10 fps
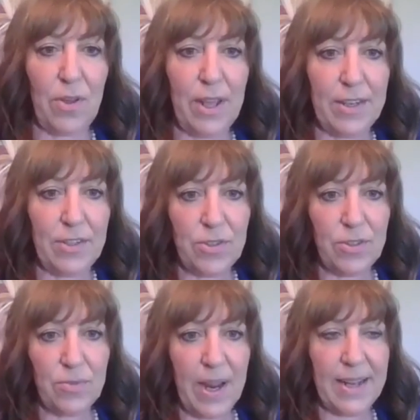
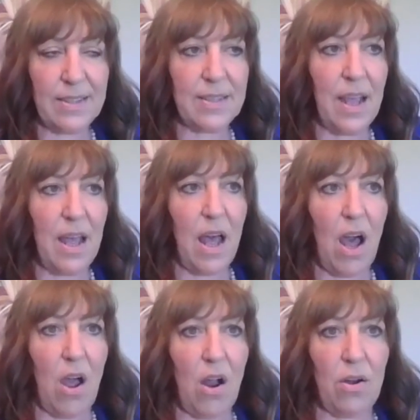interest rates
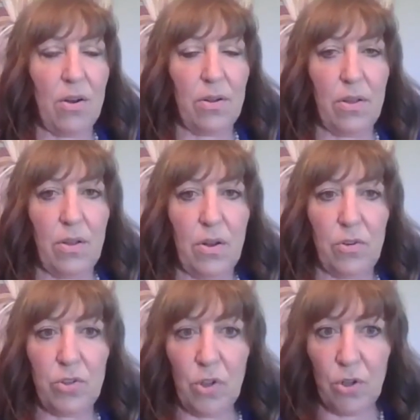are
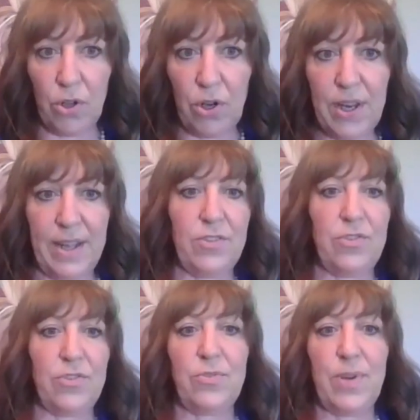good,
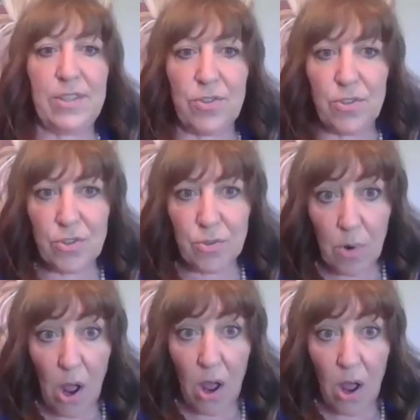interest rates are
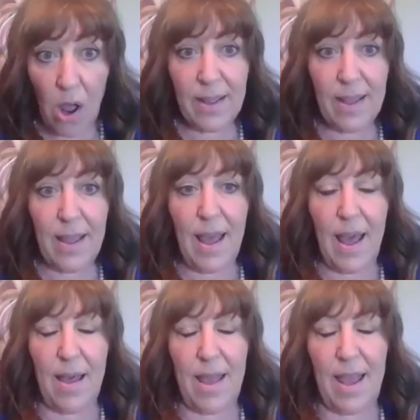strong,
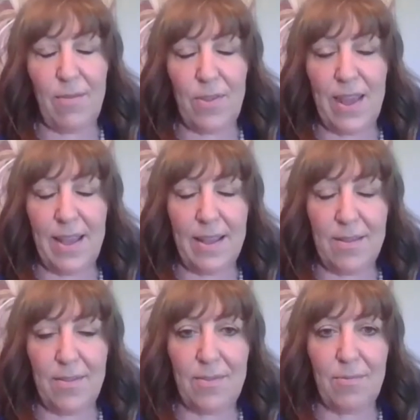everything
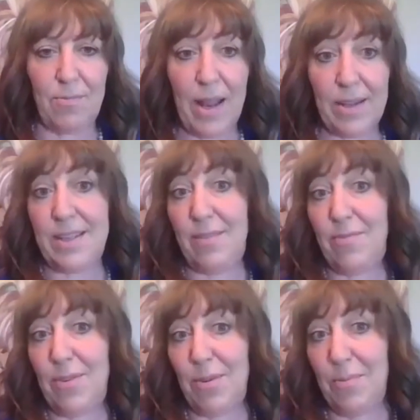is
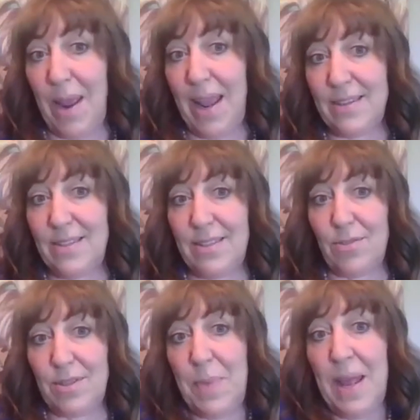relative, right?
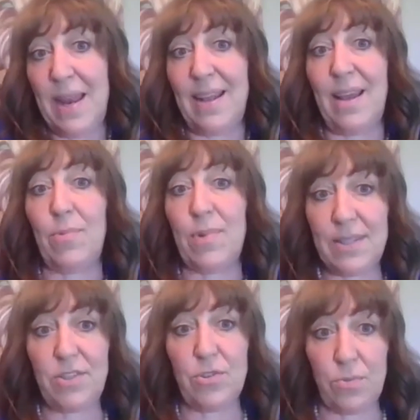So depending on what
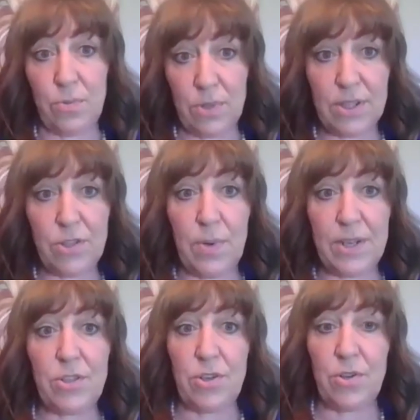
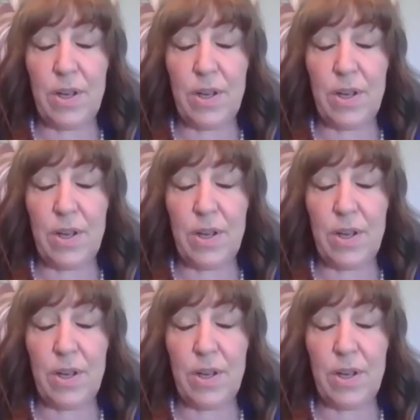situation you're